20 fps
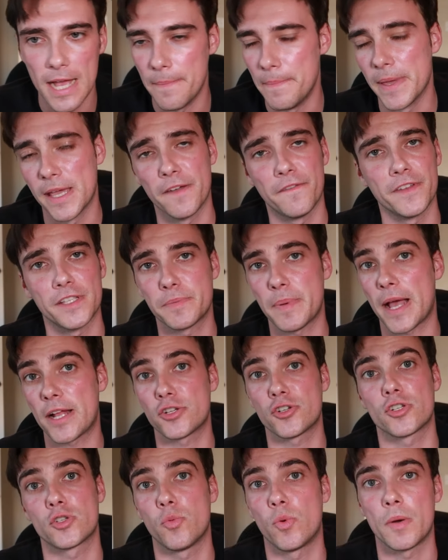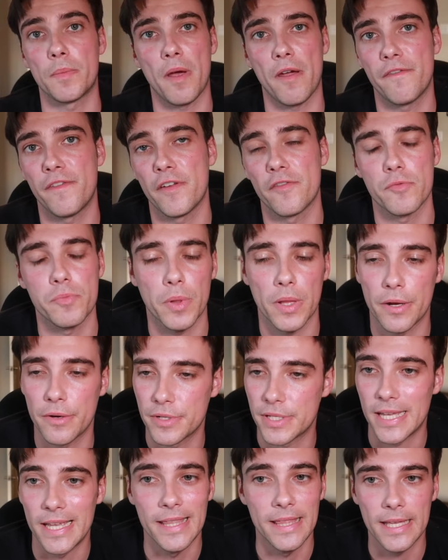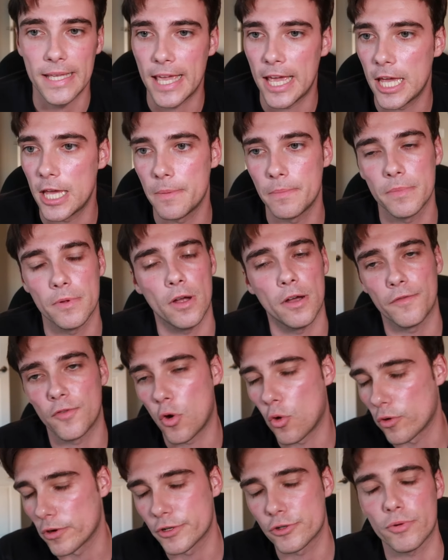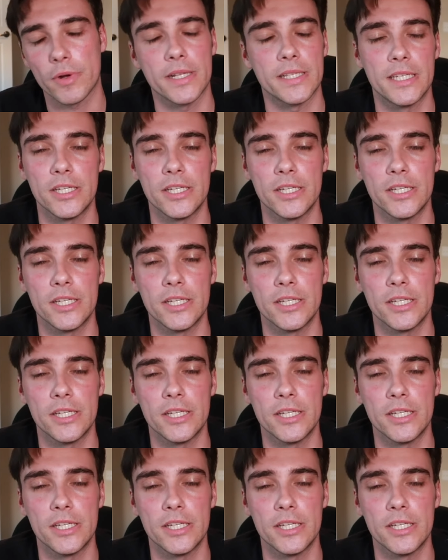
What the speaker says: Minkah Fitzpatrick's one of my favorite players in the game, of course, right?